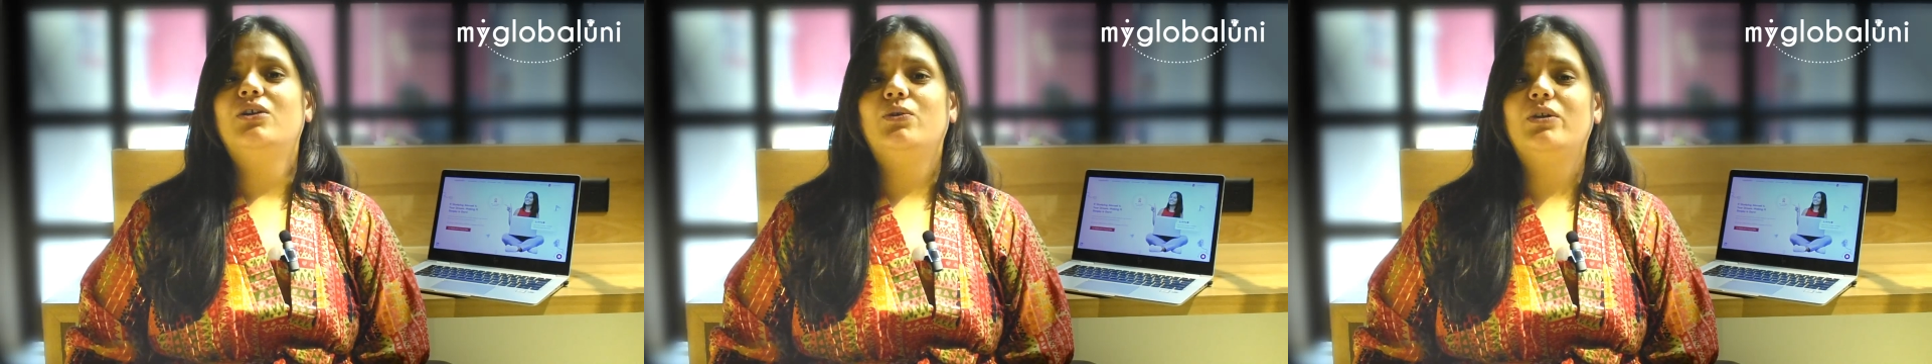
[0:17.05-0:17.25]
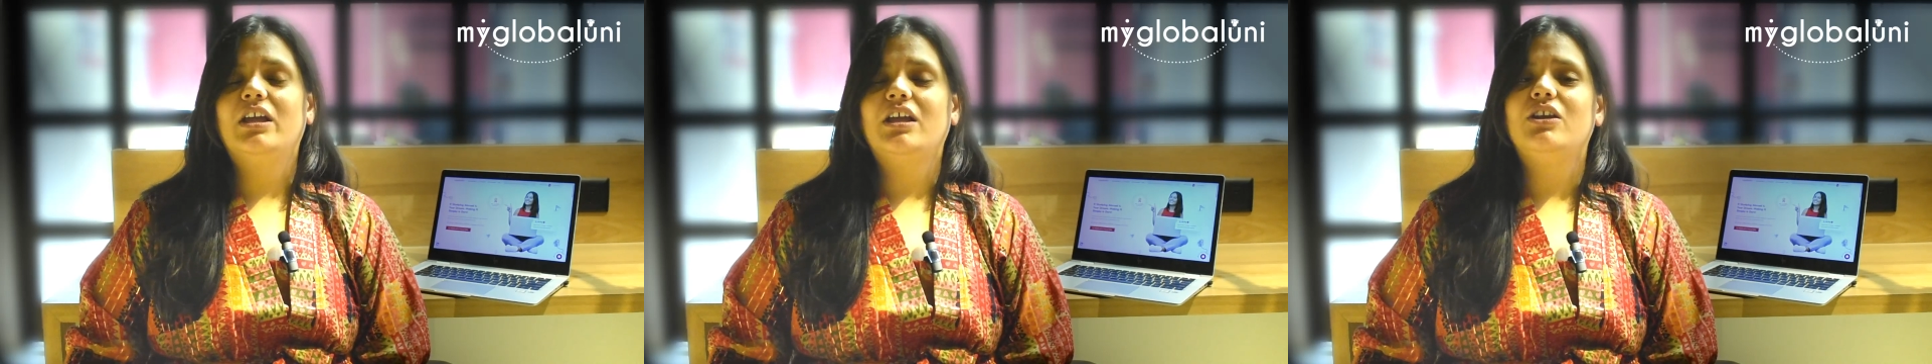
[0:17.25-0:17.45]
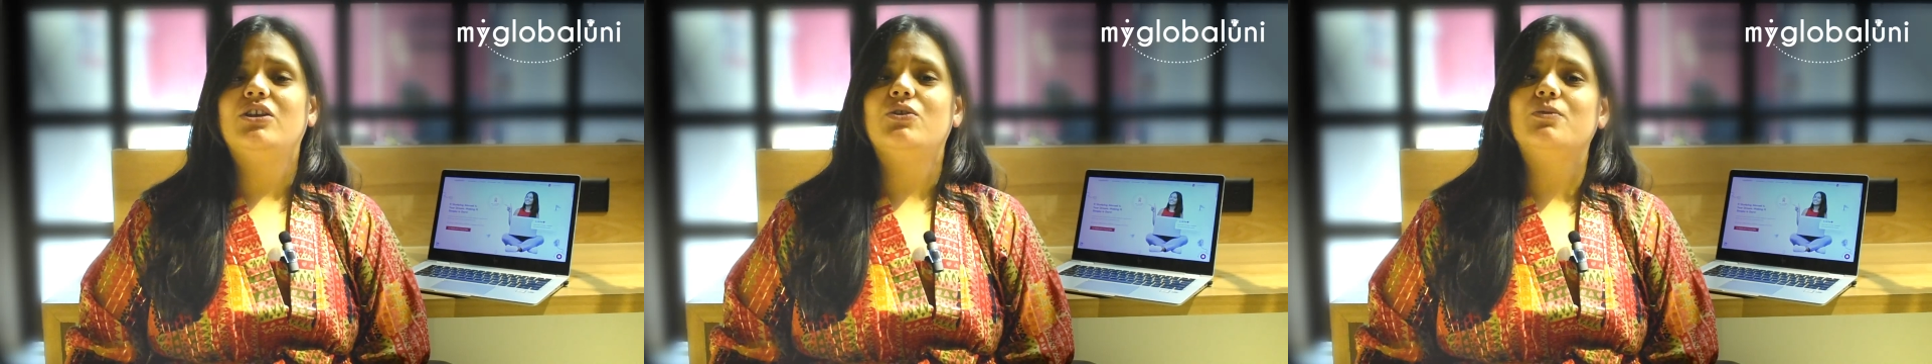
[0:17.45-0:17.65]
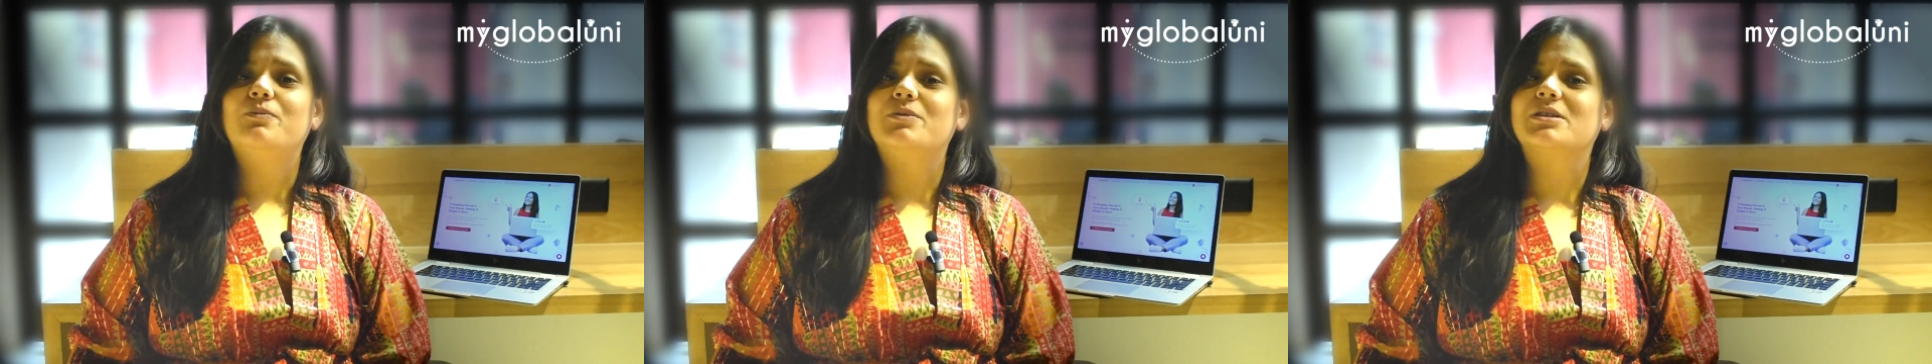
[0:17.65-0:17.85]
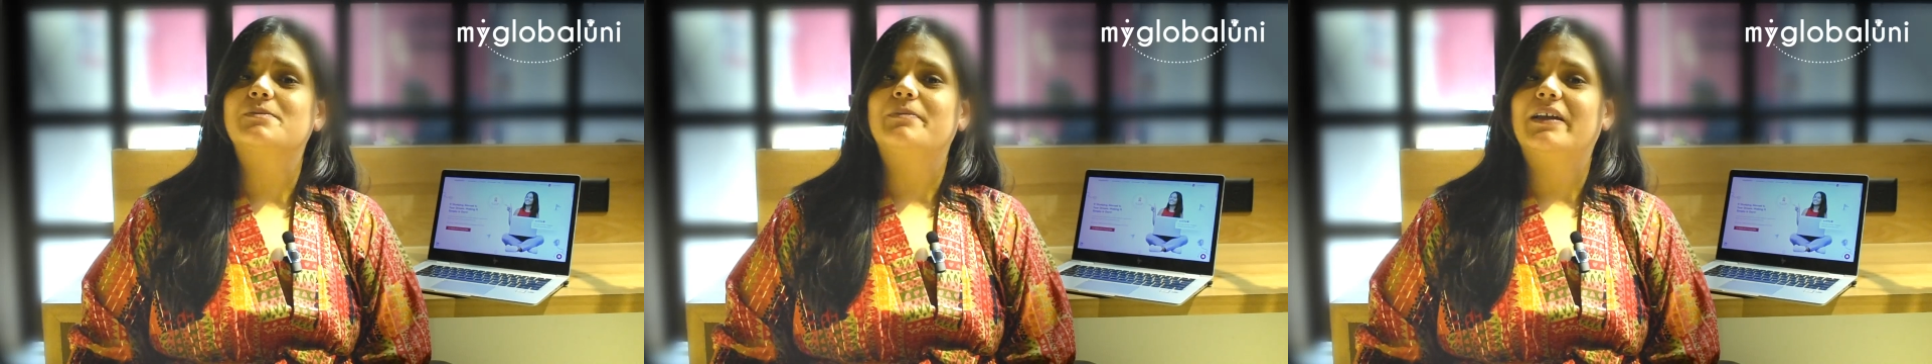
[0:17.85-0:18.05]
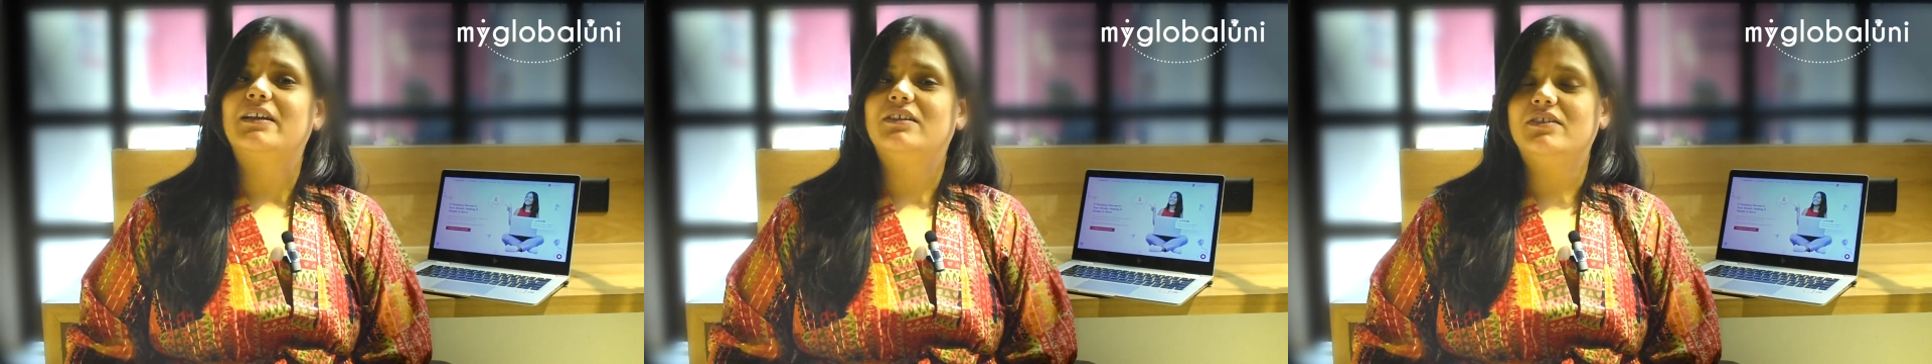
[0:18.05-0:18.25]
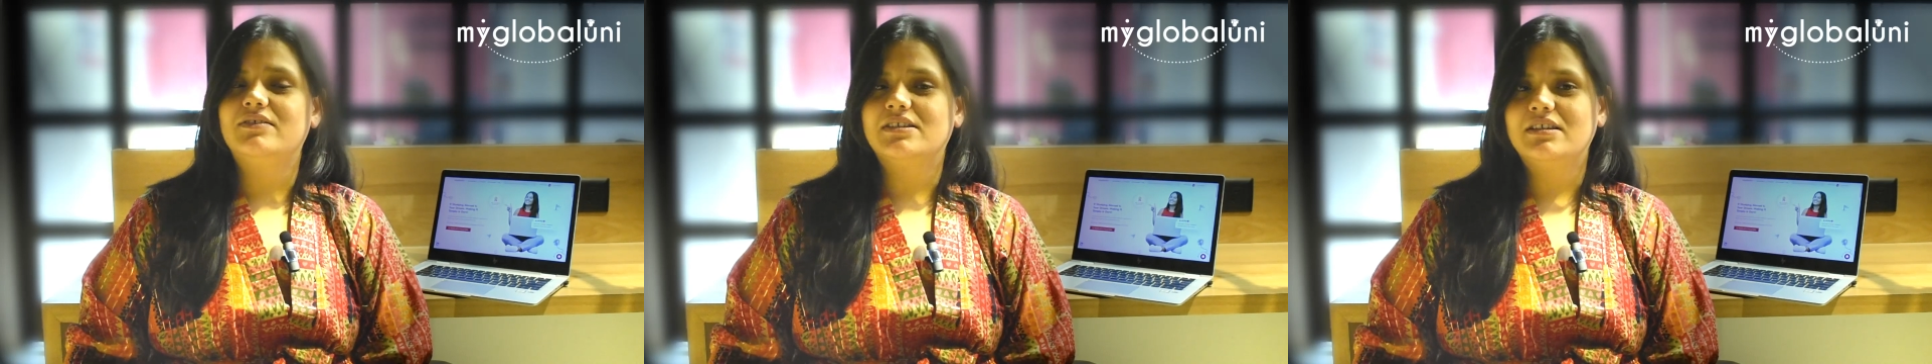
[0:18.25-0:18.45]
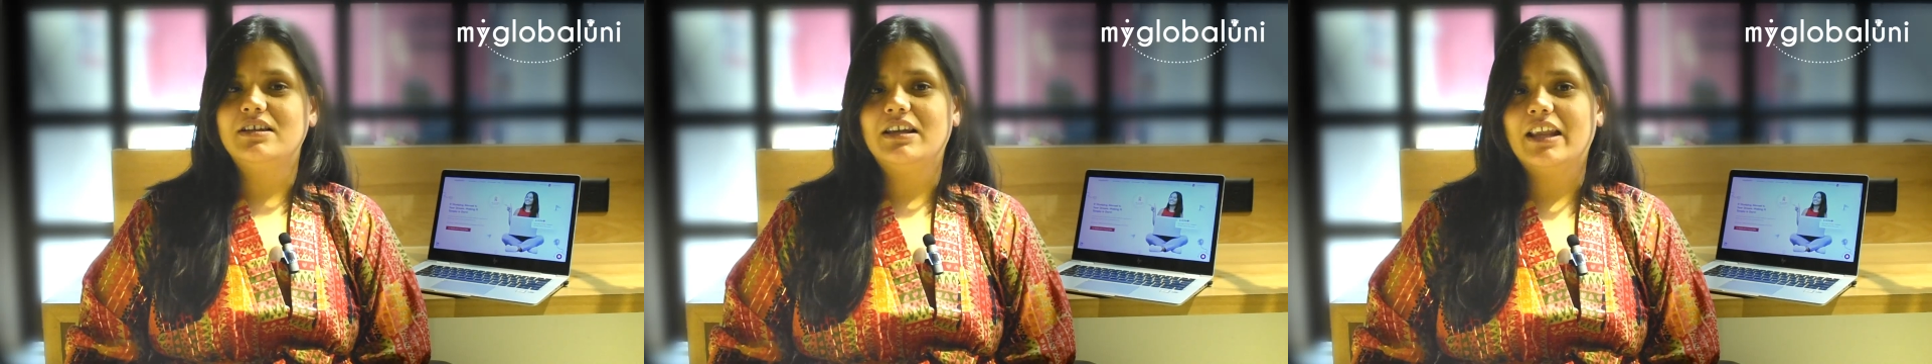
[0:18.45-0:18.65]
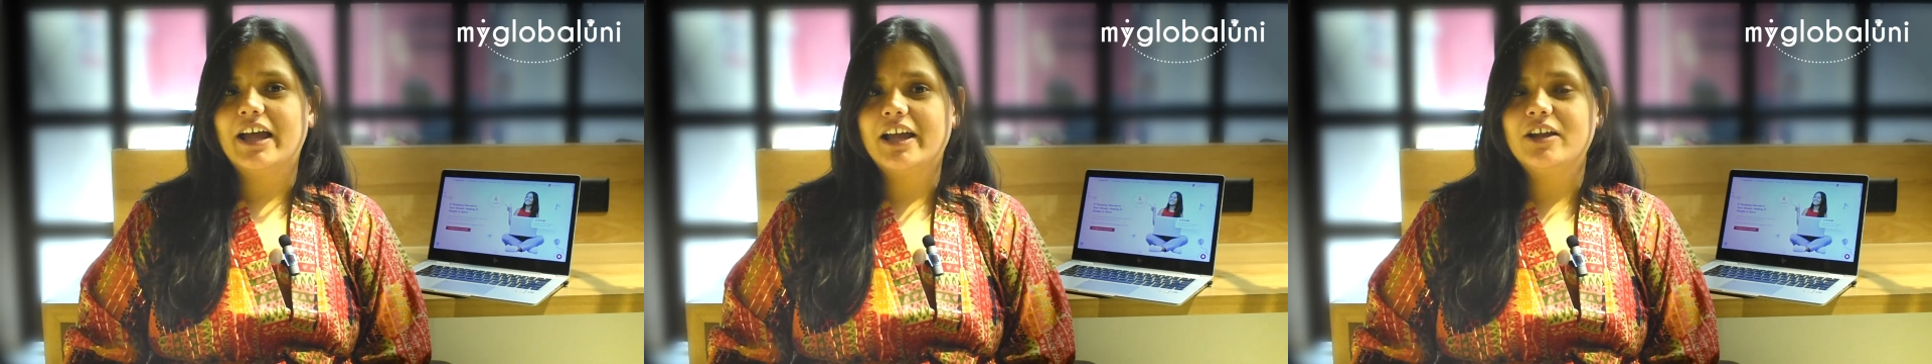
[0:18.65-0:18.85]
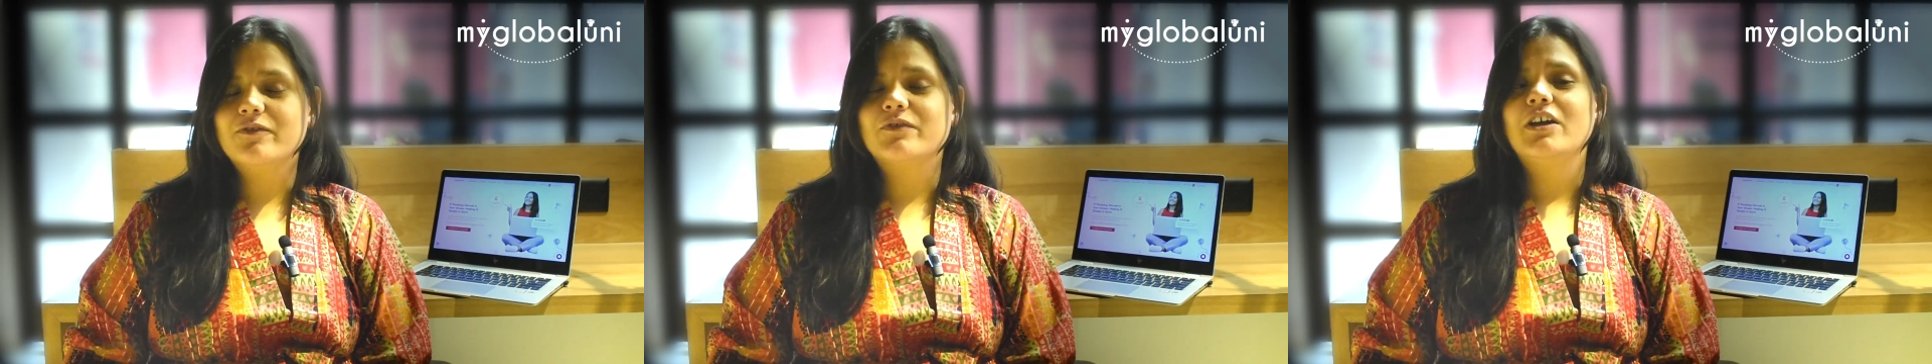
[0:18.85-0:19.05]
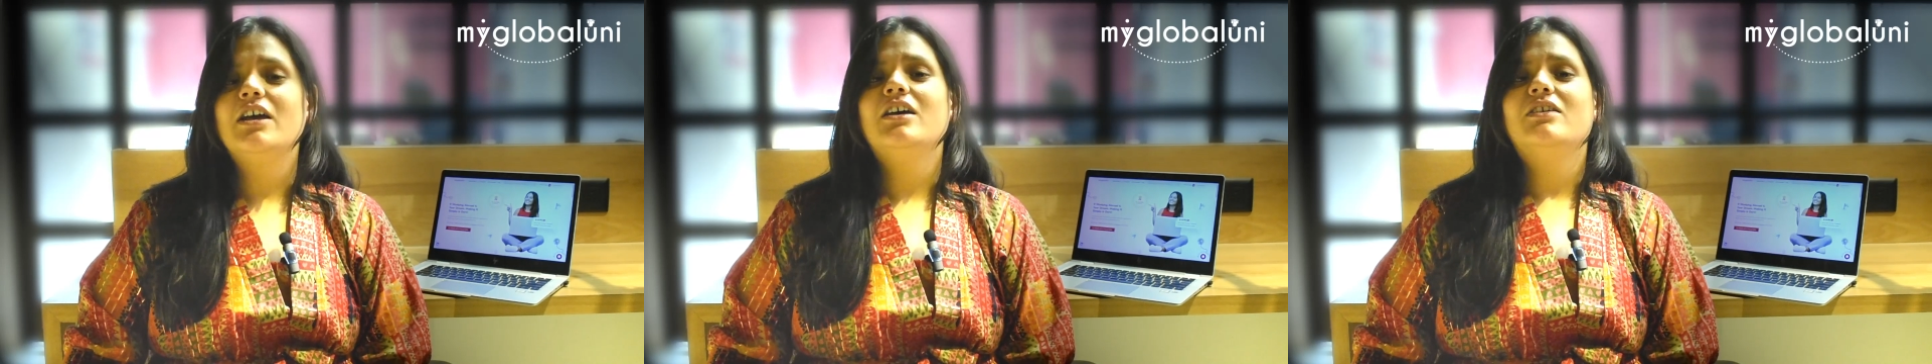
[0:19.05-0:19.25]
to gain new perspectives in life,